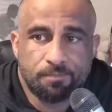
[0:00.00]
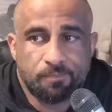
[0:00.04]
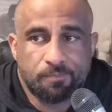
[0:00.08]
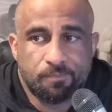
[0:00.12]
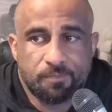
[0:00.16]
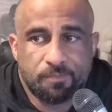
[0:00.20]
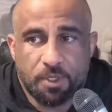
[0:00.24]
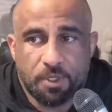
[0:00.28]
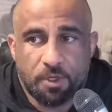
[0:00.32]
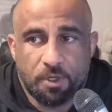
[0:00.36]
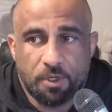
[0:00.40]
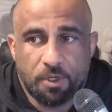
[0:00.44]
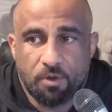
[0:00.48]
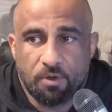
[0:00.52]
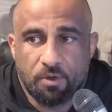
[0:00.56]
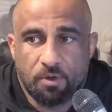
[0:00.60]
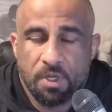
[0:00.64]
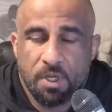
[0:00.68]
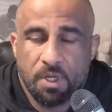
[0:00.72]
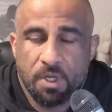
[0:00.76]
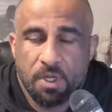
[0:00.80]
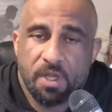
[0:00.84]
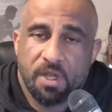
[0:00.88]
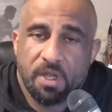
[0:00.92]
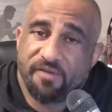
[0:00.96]
So
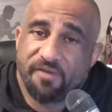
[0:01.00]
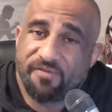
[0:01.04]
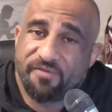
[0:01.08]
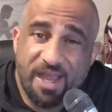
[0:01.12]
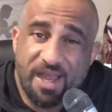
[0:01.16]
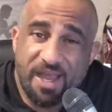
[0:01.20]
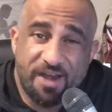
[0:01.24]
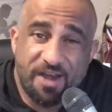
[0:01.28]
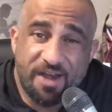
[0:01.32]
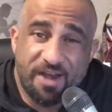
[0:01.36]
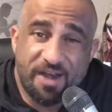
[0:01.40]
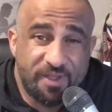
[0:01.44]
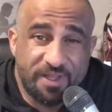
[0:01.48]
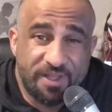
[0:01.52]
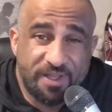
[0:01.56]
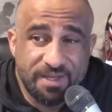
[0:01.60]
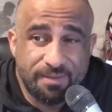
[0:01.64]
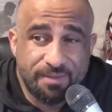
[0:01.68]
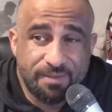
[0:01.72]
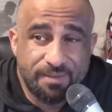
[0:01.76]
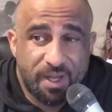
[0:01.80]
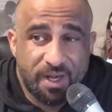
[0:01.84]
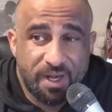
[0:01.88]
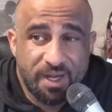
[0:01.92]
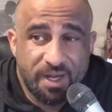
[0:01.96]
if that offends
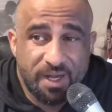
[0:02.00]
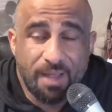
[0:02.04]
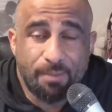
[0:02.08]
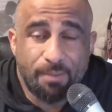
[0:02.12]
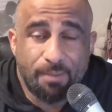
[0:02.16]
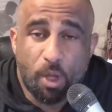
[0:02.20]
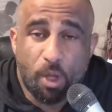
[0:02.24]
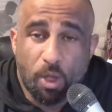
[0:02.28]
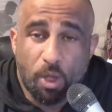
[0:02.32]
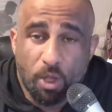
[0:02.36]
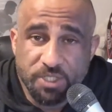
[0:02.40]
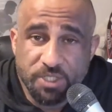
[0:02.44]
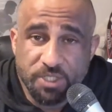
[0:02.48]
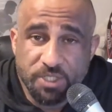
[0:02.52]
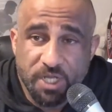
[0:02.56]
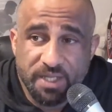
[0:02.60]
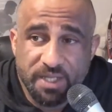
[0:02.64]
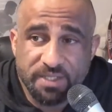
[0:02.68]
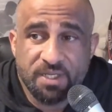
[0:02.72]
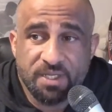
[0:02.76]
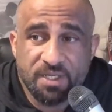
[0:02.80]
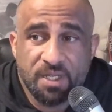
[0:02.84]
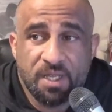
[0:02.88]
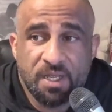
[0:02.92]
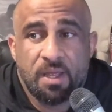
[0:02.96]
anybody, I
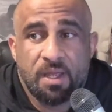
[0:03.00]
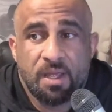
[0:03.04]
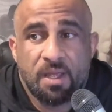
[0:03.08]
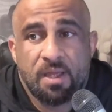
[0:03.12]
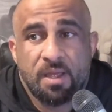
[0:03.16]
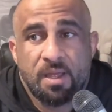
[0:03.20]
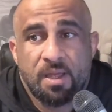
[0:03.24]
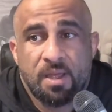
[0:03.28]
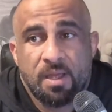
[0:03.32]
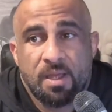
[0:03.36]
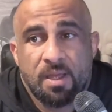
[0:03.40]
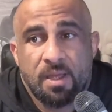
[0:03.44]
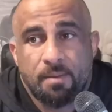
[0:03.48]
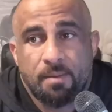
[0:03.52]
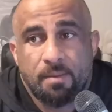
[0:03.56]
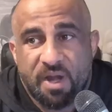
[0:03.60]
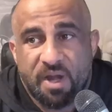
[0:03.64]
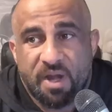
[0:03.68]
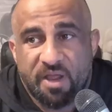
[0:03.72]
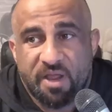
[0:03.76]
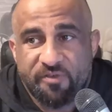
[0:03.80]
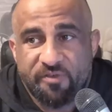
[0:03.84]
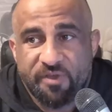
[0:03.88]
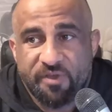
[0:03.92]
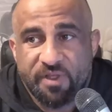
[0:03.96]
apologize. But
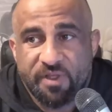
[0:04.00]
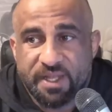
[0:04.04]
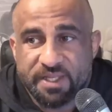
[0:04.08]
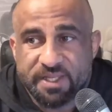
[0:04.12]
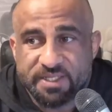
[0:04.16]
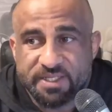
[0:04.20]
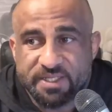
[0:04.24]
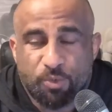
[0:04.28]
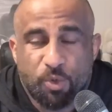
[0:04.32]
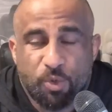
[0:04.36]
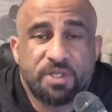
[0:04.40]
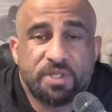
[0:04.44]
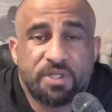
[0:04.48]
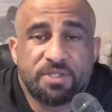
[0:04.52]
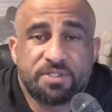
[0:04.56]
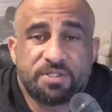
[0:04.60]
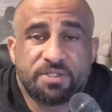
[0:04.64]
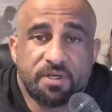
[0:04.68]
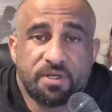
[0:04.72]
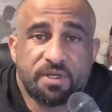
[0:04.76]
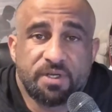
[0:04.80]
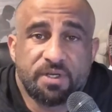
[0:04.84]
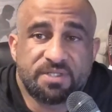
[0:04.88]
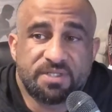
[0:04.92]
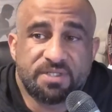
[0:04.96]
I feel like it's a pretty
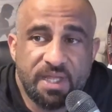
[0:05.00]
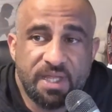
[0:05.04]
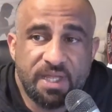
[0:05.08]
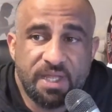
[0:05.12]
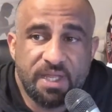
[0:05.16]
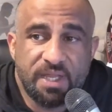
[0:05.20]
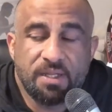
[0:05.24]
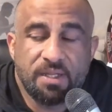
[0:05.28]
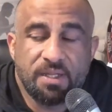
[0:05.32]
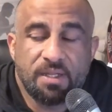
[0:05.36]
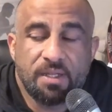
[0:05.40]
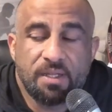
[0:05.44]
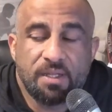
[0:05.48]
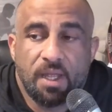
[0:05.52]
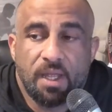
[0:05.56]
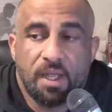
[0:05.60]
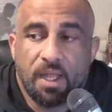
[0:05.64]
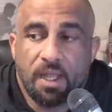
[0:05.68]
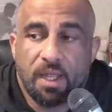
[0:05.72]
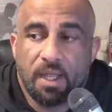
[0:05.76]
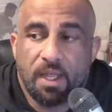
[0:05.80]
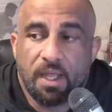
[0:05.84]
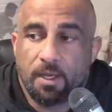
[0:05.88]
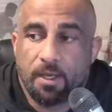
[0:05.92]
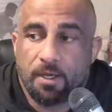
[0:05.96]
serious thing
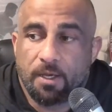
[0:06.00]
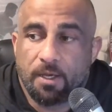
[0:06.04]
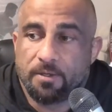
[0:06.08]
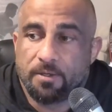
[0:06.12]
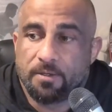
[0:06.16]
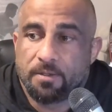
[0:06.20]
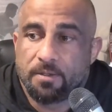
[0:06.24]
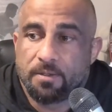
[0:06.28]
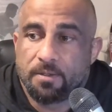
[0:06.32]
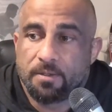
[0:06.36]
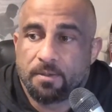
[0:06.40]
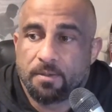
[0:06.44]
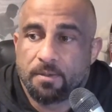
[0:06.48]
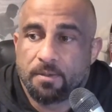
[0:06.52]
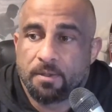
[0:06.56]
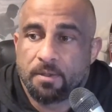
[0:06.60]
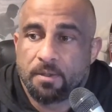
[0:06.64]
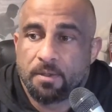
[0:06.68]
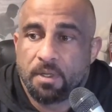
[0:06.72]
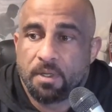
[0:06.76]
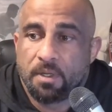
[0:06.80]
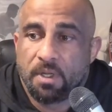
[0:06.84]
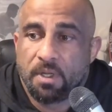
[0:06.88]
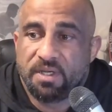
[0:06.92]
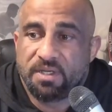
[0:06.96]
and
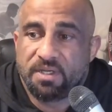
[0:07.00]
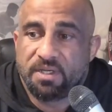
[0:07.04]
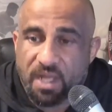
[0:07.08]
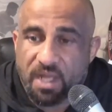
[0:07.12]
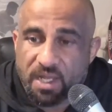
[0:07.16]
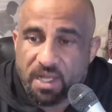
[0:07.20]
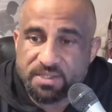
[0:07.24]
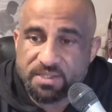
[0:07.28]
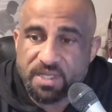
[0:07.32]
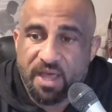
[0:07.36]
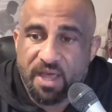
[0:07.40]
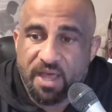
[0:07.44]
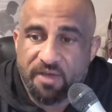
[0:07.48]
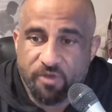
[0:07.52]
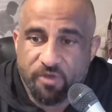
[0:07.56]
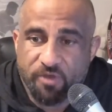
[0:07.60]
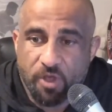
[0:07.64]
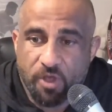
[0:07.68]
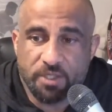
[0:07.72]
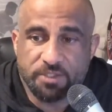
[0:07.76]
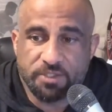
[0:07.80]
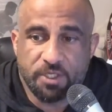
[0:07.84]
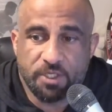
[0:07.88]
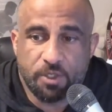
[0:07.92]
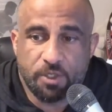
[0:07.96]
it does have
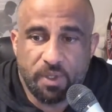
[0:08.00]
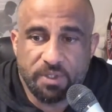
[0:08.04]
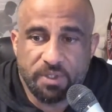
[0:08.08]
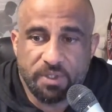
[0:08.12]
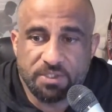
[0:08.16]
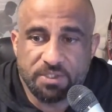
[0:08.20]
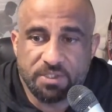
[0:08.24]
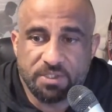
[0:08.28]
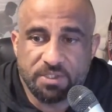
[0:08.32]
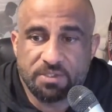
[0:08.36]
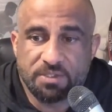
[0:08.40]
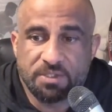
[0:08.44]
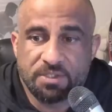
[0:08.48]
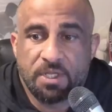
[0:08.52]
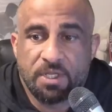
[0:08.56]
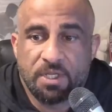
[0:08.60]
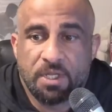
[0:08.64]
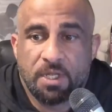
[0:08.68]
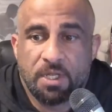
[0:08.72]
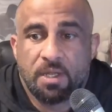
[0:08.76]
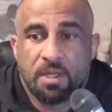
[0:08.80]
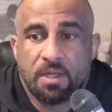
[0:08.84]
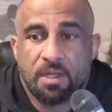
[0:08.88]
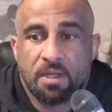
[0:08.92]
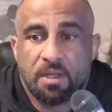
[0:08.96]
consequences.
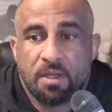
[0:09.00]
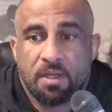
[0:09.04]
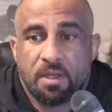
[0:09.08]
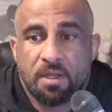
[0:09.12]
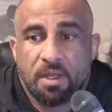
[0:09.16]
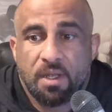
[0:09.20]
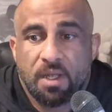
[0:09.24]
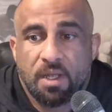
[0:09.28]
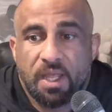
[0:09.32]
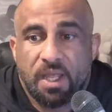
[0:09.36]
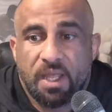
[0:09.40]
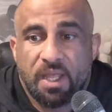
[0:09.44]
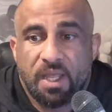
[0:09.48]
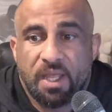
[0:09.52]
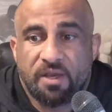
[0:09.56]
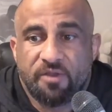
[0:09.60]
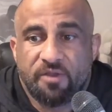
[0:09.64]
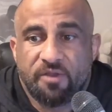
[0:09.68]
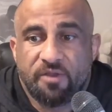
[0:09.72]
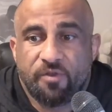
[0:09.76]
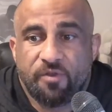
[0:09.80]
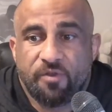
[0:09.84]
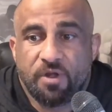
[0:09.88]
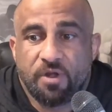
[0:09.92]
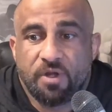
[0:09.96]
And
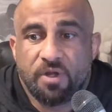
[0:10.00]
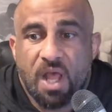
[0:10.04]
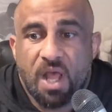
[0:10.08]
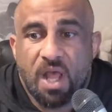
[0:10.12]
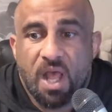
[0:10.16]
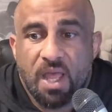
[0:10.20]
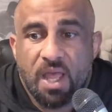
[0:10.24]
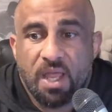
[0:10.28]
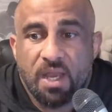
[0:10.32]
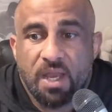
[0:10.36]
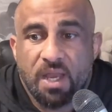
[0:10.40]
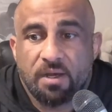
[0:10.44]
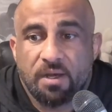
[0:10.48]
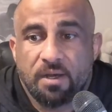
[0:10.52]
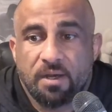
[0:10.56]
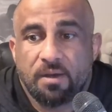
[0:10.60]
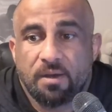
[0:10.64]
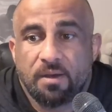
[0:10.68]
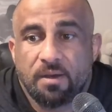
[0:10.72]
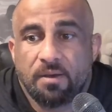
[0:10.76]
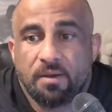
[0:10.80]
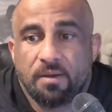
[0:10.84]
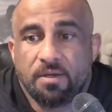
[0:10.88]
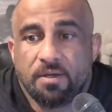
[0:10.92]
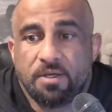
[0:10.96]
if you're not
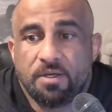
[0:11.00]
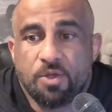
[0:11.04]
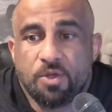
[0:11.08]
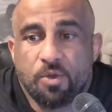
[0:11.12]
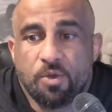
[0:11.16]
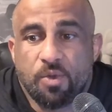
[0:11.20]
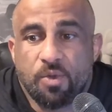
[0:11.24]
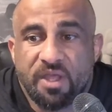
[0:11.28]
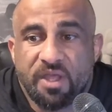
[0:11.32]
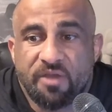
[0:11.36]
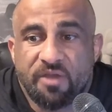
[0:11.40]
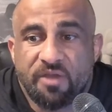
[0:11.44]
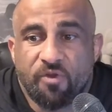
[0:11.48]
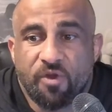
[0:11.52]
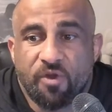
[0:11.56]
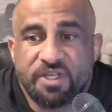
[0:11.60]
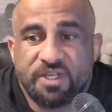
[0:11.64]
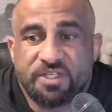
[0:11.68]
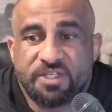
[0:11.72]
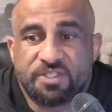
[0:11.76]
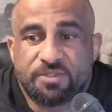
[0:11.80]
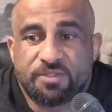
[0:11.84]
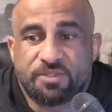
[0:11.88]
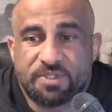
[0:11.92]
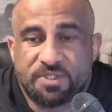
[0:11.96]
doing it for any
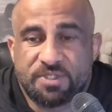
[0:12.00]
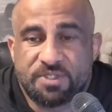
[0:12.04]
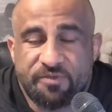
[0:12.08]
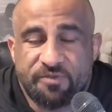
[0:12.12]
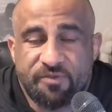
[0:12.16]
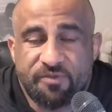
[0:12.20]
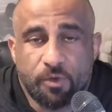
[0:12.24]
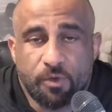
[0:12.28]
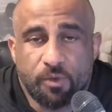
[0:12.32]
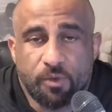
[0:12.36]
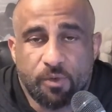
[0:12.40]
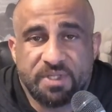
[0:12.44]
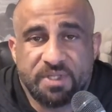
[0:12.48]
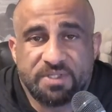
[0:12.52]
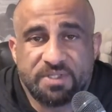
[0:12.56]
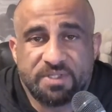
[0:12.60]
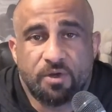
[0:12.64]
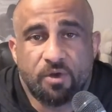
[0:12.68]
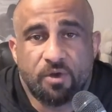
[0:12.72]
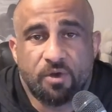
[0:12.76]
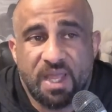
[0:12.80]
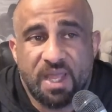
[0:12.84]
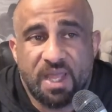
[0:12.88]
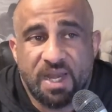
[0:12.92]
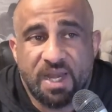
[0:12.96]
specific reason
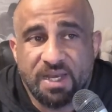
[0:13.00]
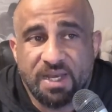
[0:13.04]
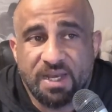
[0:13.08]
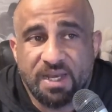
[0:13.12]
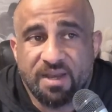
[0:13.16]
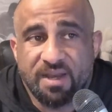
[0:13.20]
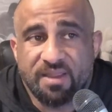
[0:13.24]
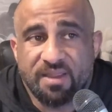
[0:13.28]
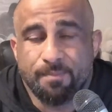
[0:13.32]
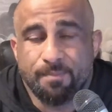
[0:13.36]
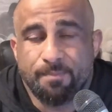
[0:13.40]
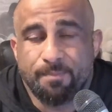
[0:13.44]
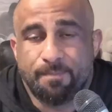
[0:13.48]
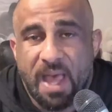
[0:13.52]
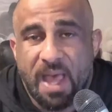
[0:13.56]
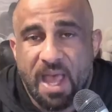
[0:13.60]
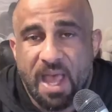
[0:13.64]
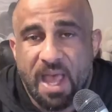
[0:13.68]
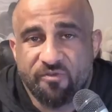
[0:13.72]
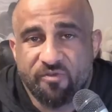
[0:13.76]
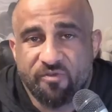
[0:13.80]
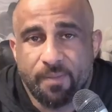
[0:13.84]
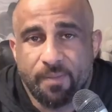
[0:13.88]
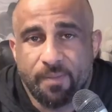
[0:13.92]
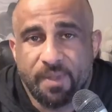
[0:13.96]
or getting anything
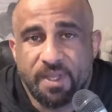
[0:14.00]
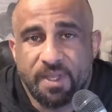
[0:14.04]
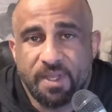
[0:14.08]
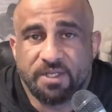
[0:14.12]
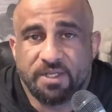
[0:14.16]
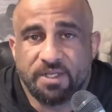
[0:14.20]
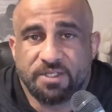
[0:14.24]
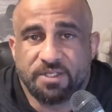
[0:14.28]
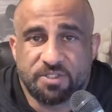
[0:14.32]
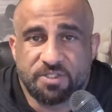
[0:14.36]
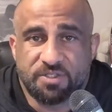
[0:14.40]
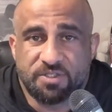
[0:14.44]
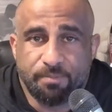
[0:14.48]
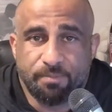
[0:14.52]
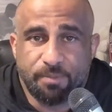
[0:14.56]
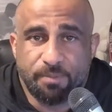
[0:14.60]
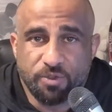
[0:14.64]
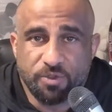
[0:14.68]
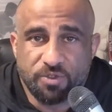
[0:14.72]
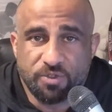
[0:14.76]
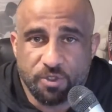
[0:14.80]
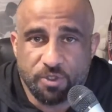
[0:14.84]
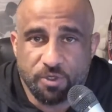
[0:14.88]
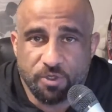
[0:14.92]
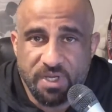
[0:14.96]
back from it, and it's just to
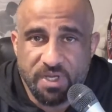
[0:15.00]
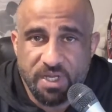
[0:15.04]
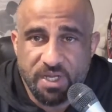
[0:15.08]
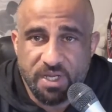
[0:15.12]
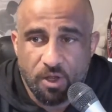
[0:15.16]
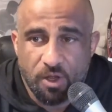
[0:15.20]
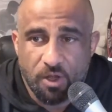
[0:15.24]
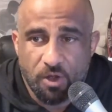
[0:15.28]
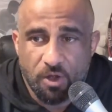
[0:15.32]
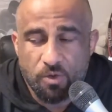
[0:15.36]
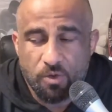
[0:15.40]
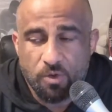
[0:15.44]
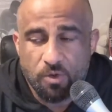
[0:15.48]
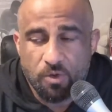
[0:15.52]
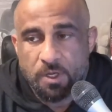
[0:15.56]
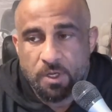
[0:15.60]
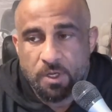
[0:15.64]
boost your ego,